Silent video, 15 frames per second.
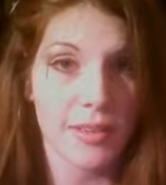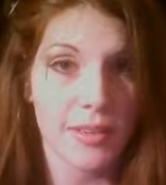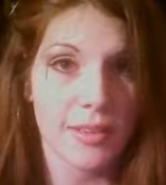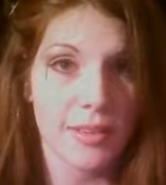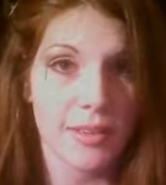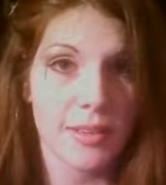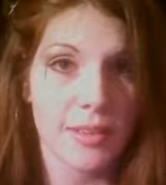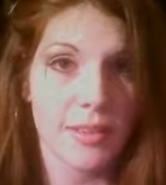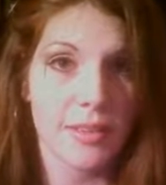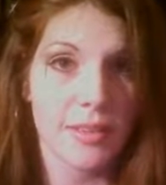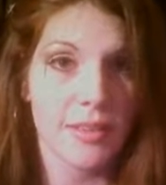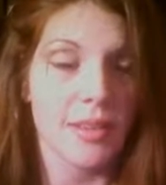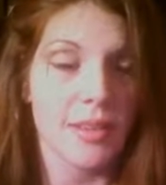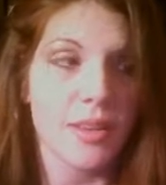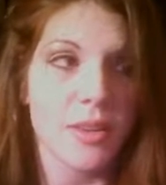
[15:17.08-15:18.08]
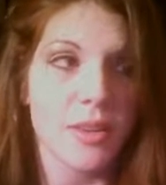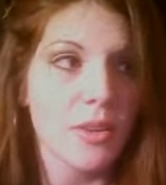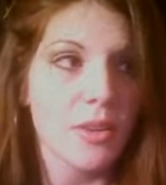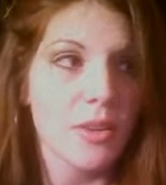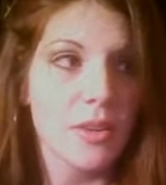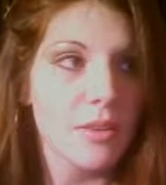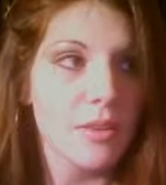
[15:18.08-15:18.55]

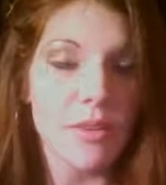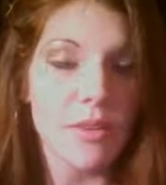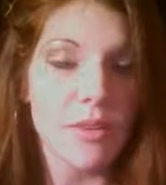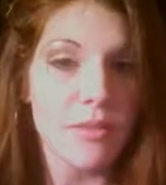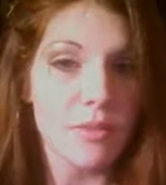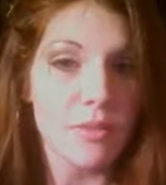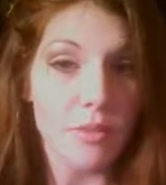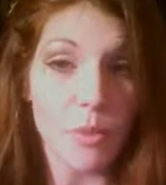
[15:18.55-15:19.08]
Nothing is said.